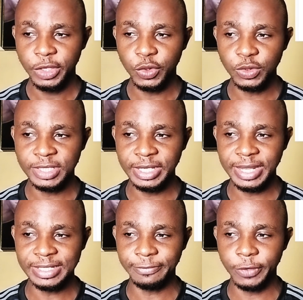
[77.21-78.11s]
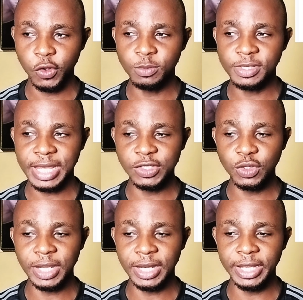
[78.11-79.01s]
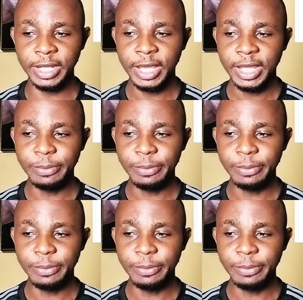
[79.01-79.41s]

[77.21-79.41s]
you could see that for the home side, John Dalane,